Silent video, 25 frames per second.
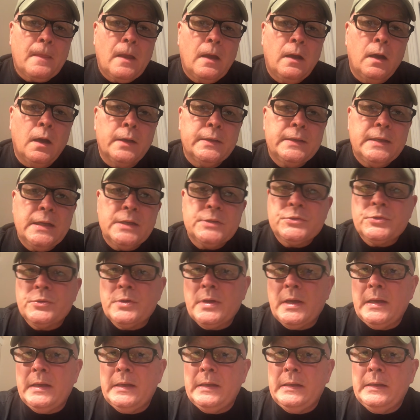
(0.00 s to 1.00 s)
uh,
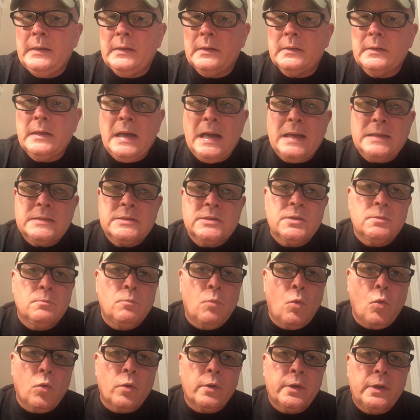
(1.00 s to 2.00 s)
yesterday and got some
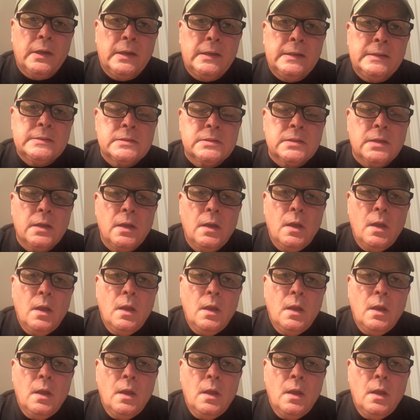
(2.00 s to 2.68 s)
more guns.